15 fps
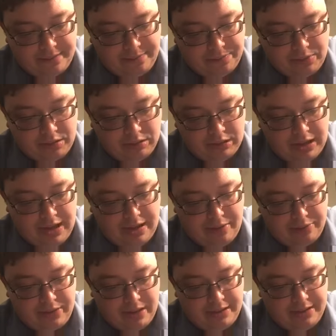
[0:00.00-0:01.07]
land
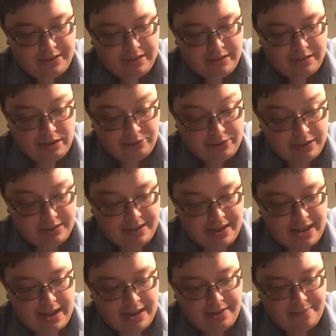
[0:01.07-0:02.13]
of, Gilead.
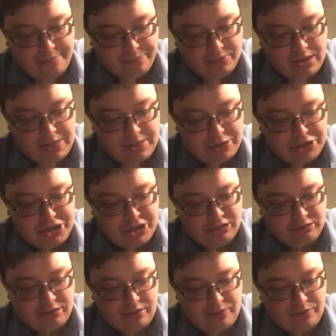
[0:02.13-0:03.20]
And the
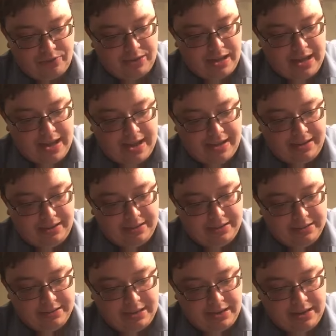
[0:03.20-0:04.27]
children of Gad
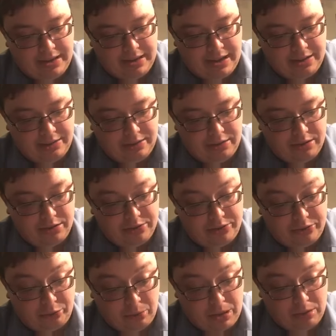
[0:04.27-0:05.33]
and eh,
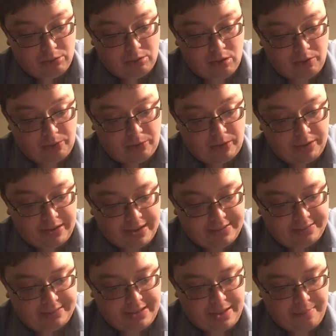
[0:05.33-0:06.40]
dwell over
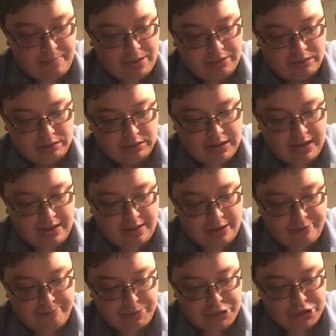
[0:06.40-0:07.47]
against them in the land
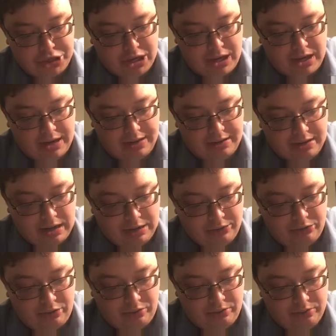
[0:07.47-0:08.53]
of Bashan
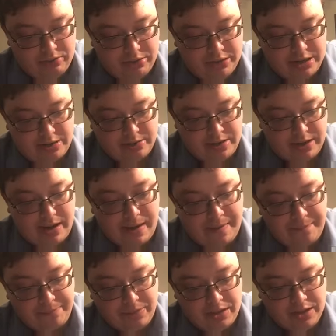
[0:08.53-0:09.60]
unto Selkah.
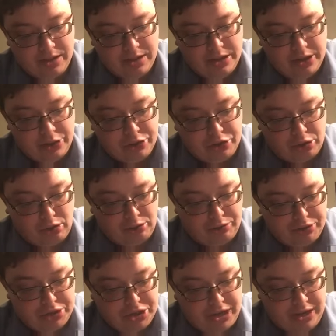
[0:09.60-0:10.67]
Joel the
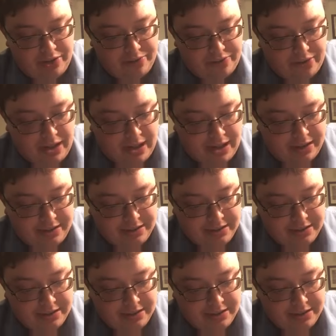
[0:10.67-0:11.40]
chief, and